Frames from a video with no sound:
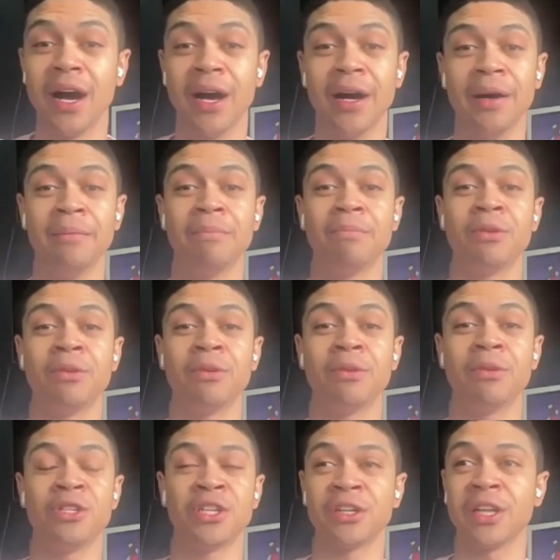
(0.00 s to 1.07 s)
um,
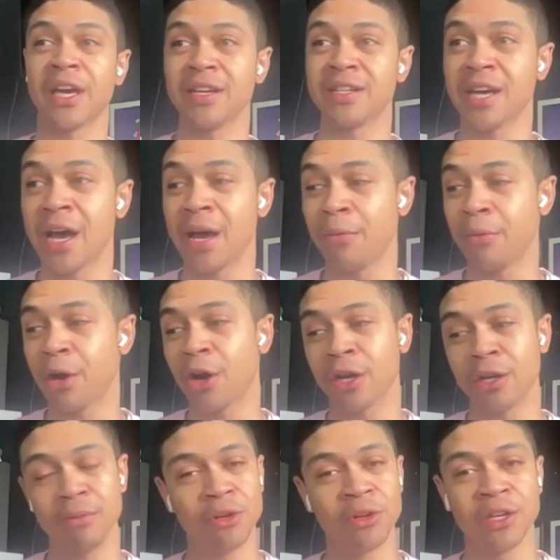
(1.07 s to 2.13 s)
particularly at a time when
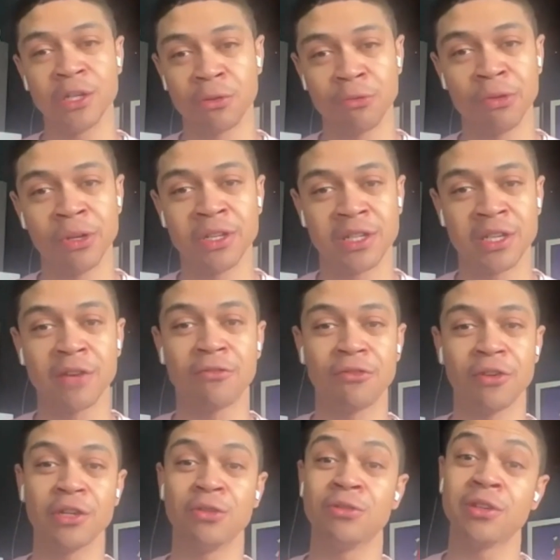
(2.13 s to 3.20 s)
our communities were really
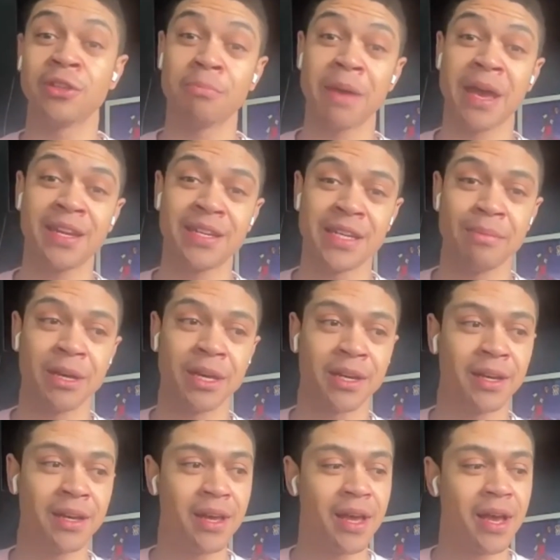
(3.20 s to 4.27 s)
suffering due to the pandemic.
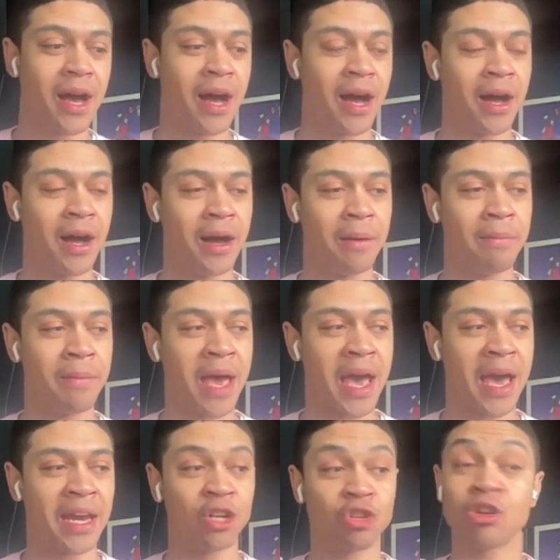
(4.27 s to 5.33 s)
And
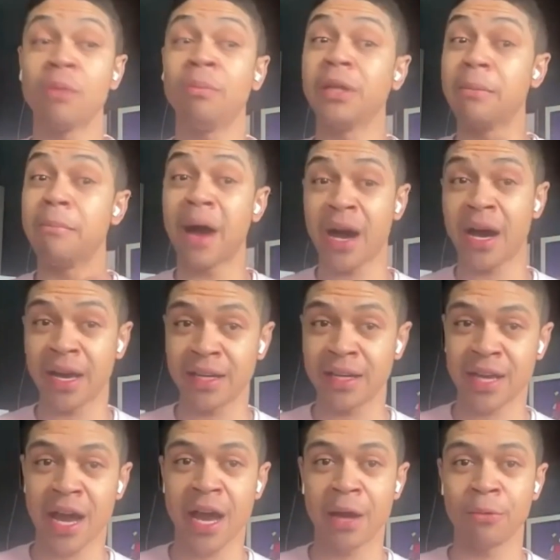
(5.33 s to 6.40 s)
in Trouble in Mind,
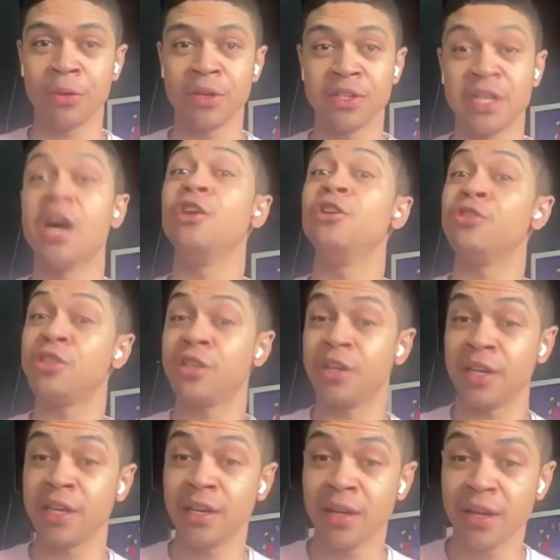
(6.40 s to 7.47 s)
I was an
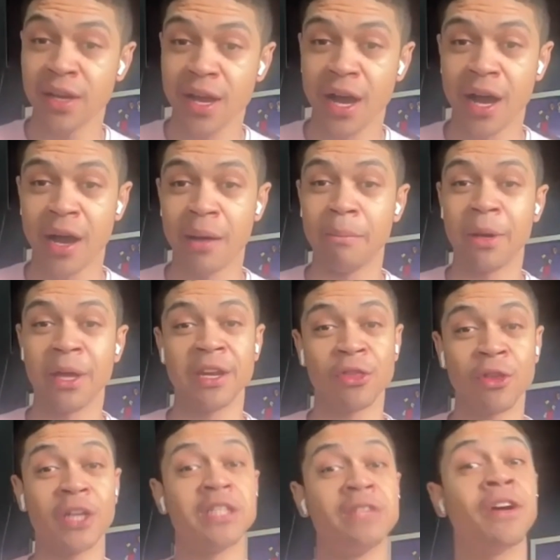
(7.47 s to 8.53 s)
understudy, but in
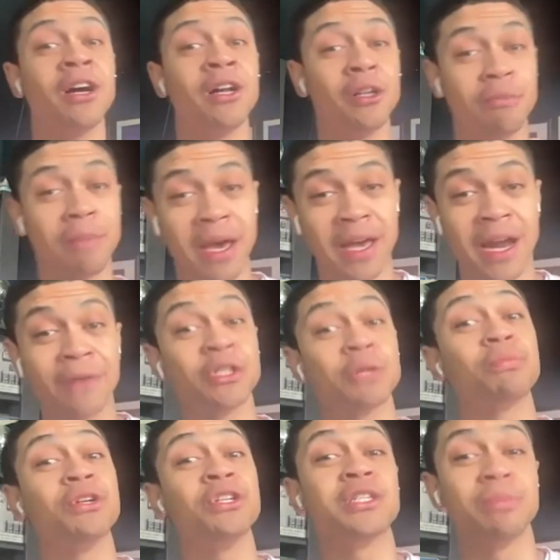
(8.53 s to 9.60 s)
Thoughts of a Colored Man, I was a
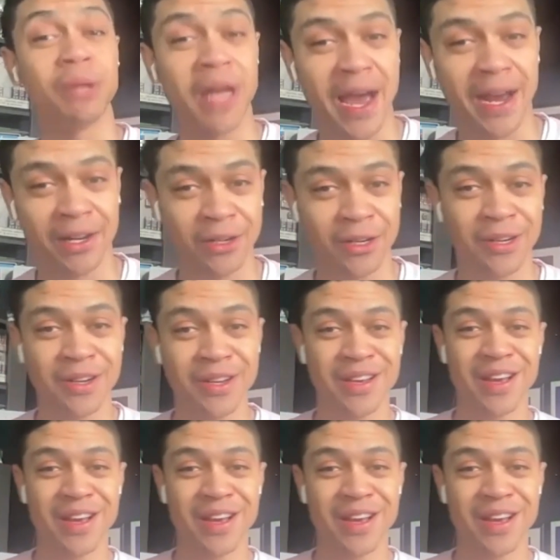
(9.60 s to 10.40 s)
principal actor.